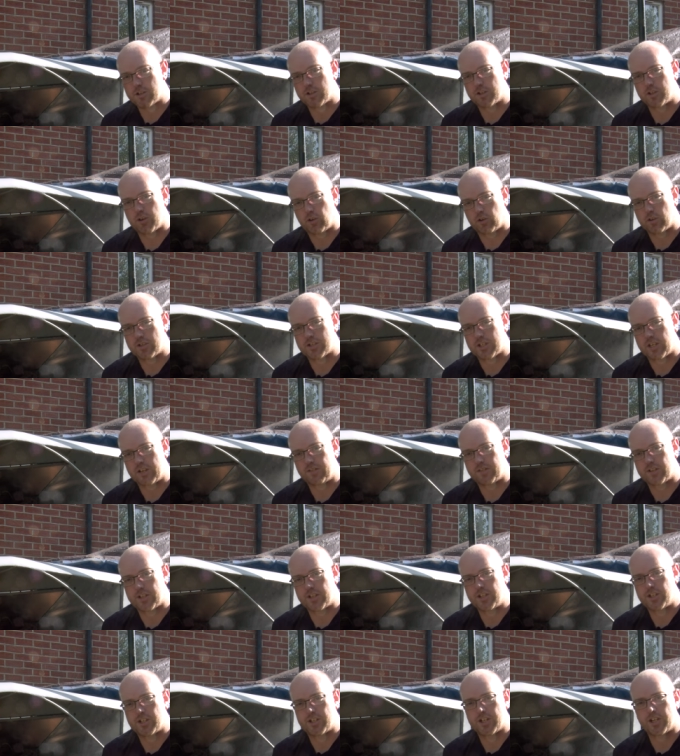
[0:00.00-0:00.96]
short sleeve
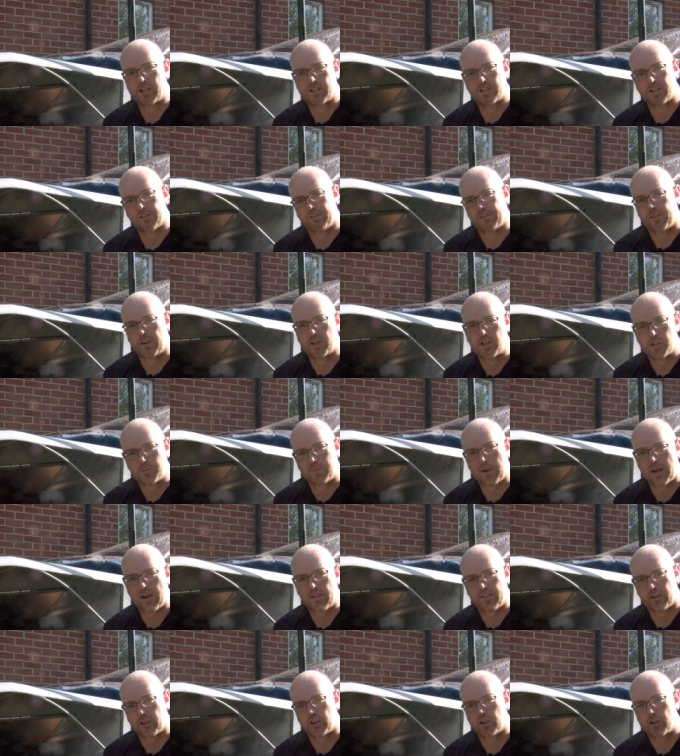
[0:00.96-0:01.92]
t-shirts, the Fun Is
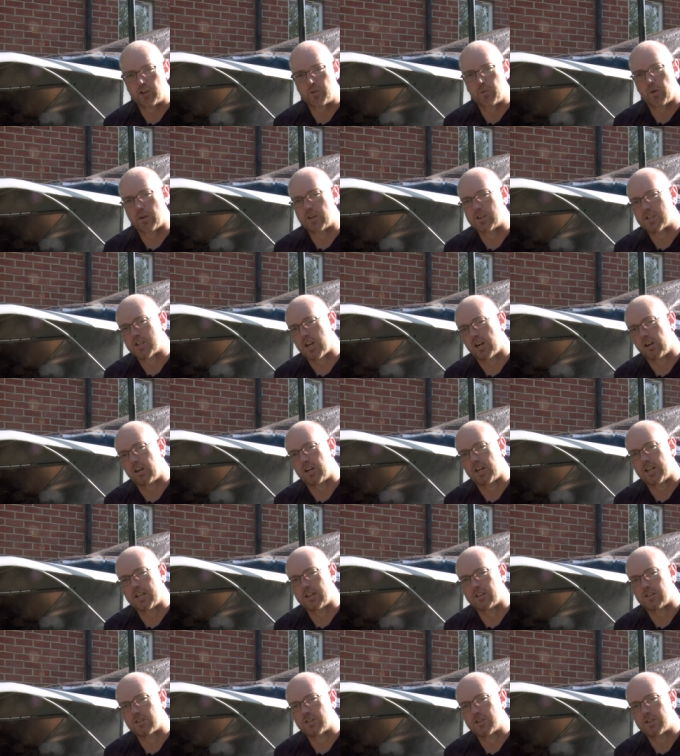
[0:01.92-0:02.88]
Better Than Good one is
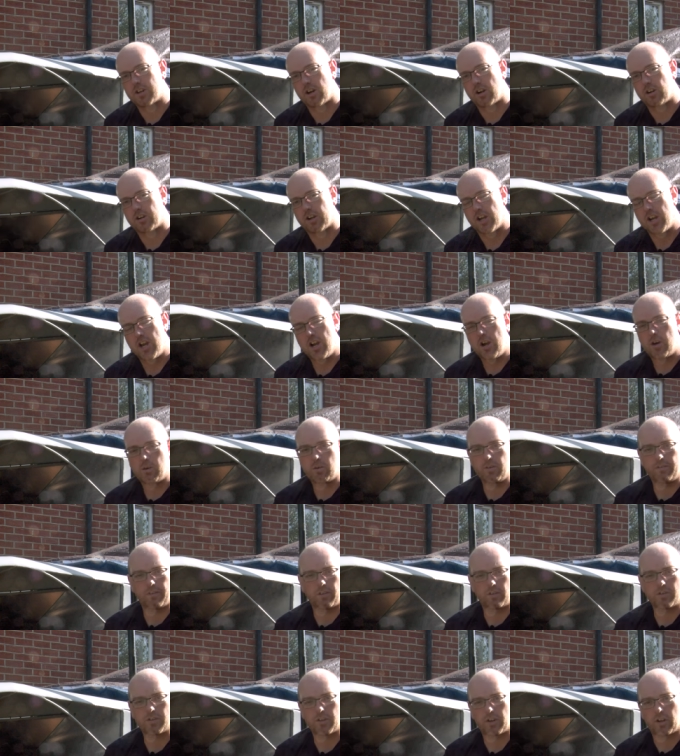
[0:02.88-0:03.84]
currently in stock.
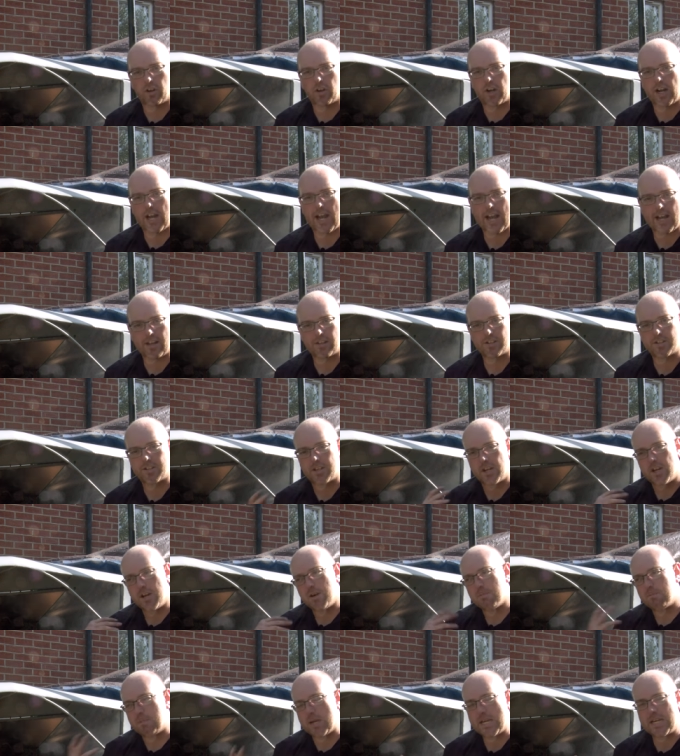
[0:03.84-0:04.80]
We've also got hats,
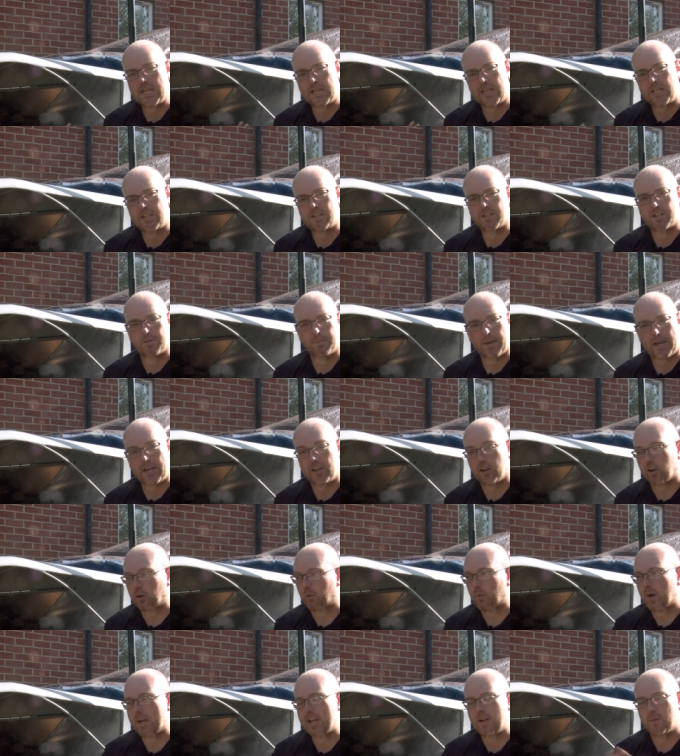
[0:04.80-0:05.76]
beanies, depending
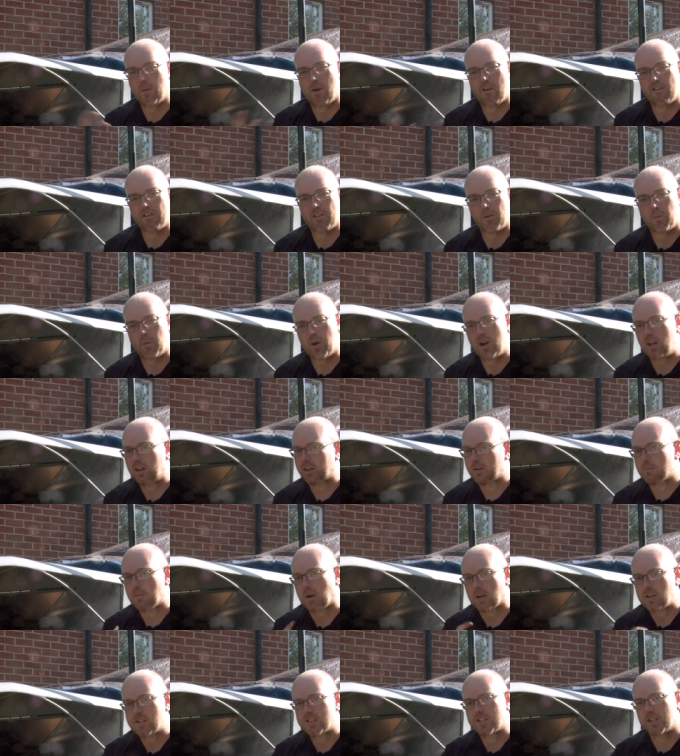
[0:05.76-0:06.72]
on where you are in the world, it
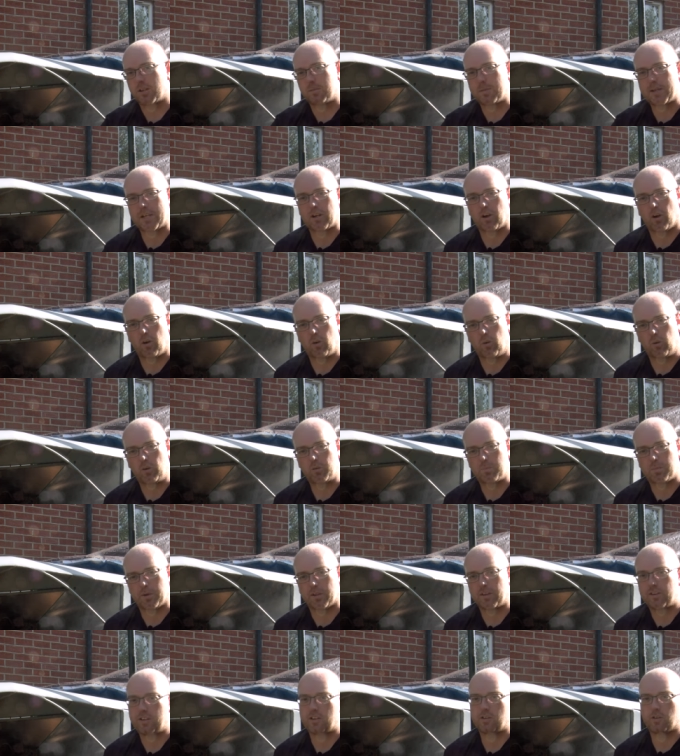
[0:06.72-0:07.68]
might still be cold,
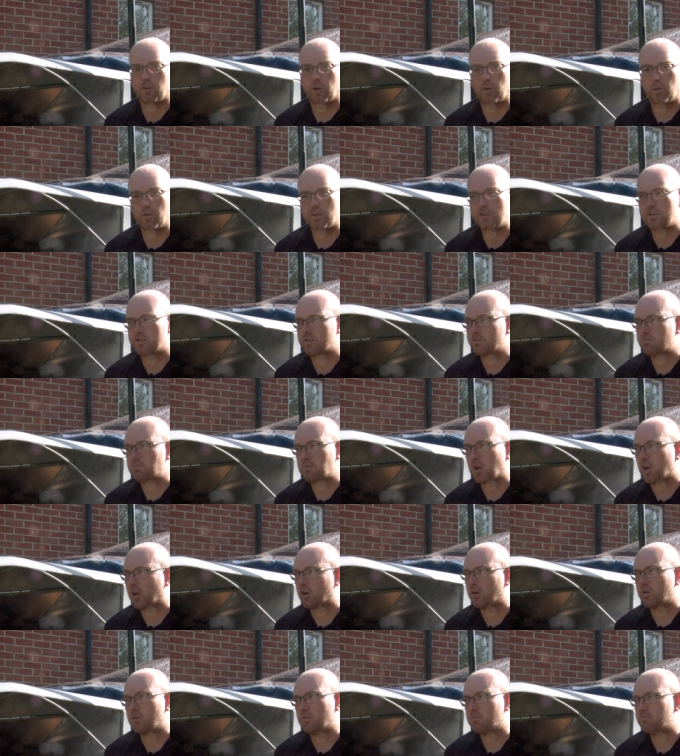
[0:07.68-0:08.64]
but you could always
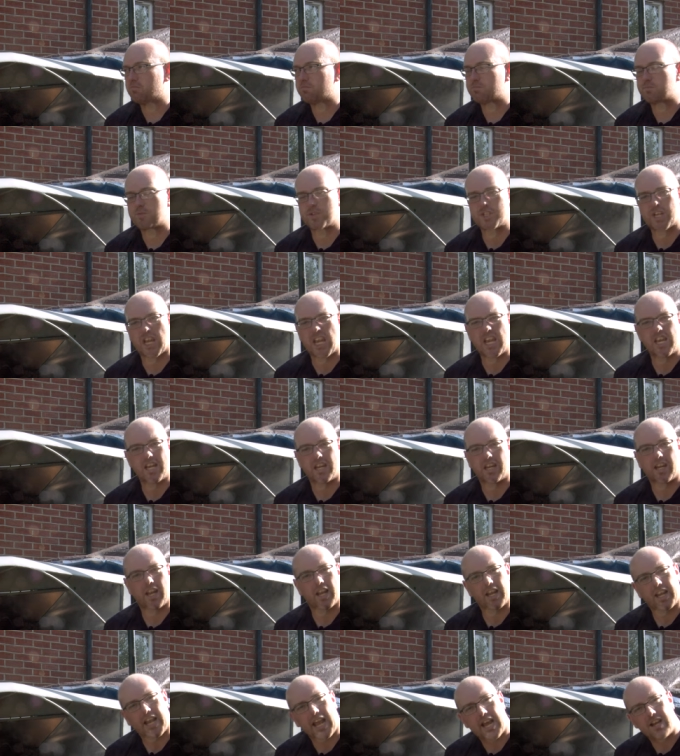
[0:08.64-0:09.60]
go
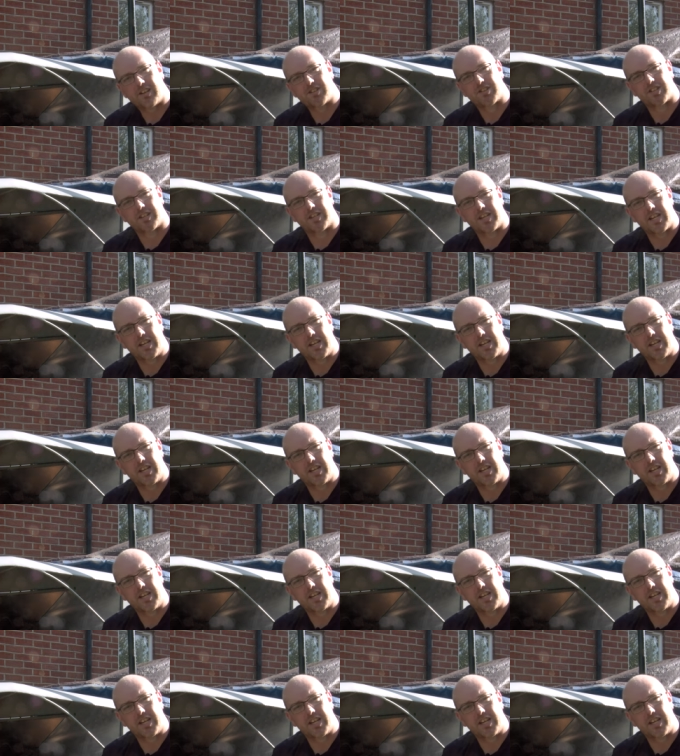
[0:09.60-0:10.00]
skiing, I guess, and